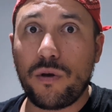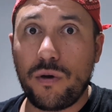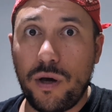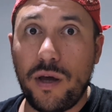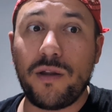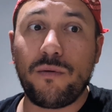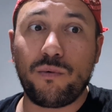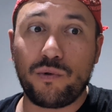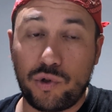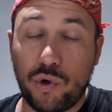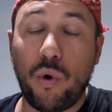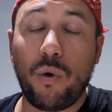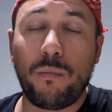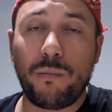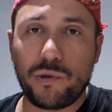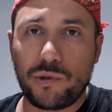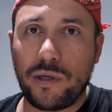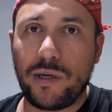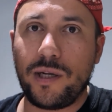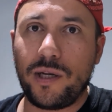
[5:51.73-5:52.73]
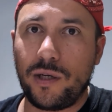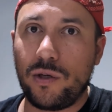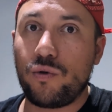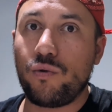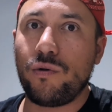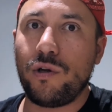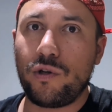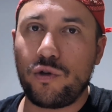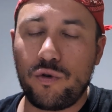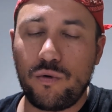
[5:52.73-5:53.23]
and it was almost leading
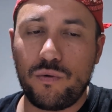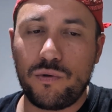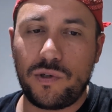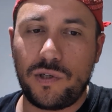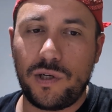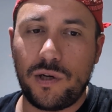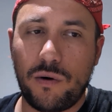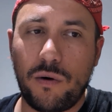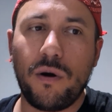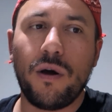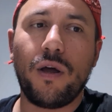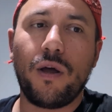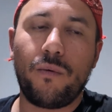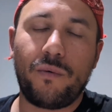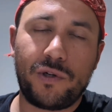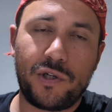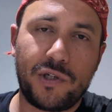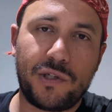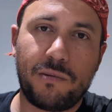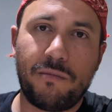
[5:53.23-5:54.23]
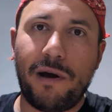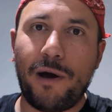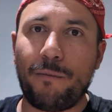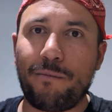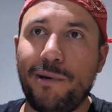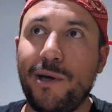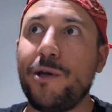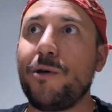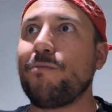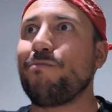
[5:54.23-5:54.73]
to the 2-0, which is, in my
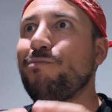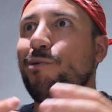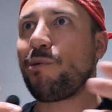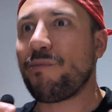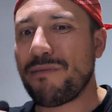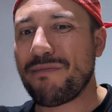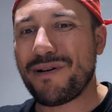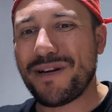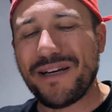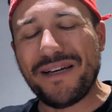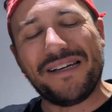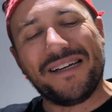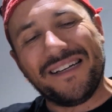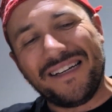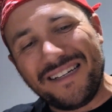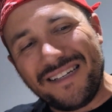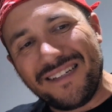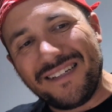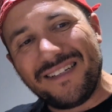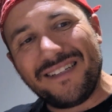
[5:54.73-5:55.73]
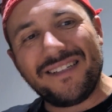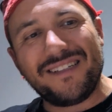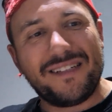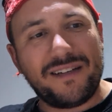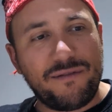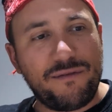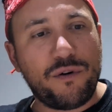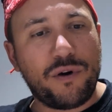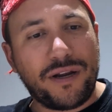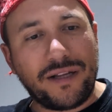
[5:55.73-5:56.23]
opinion, probably
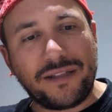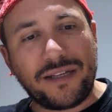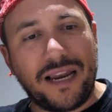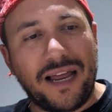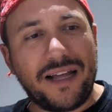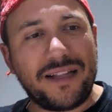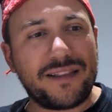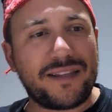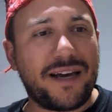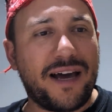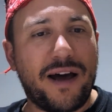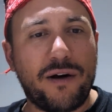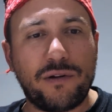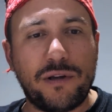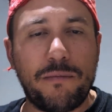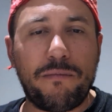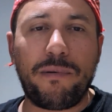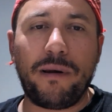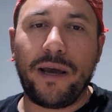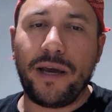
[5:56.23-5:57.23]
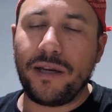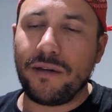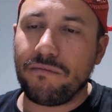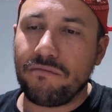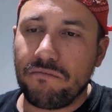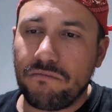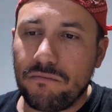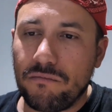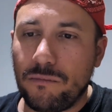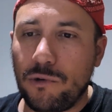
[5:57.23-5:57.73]
for Atalanta how they played
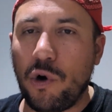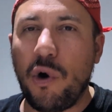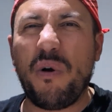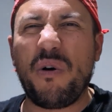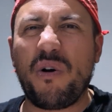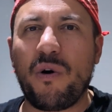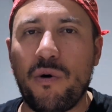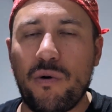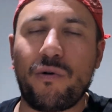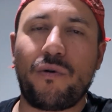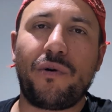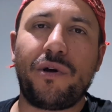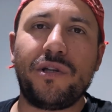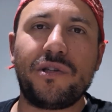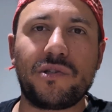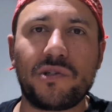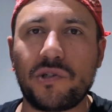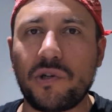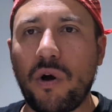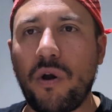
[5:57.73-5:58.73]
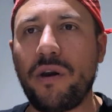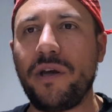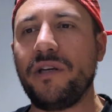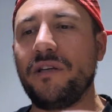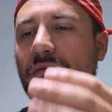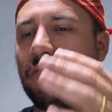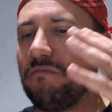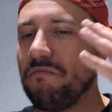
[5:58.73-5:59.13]
concrete, solid.